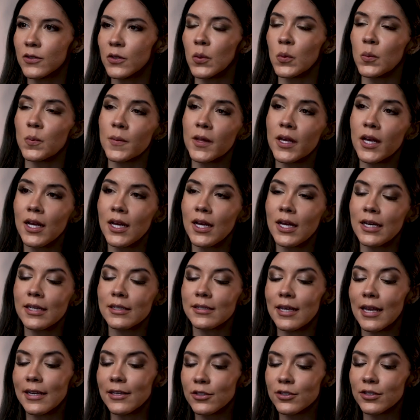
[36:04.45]
So
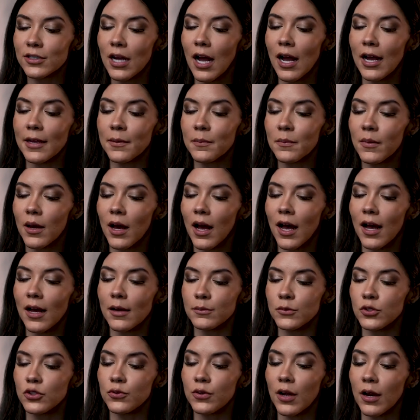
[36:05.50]
take your time.
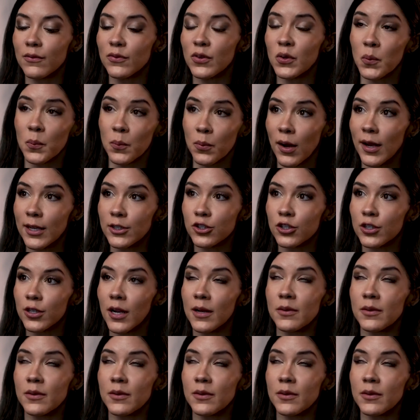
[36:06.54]
Do not feel pressure.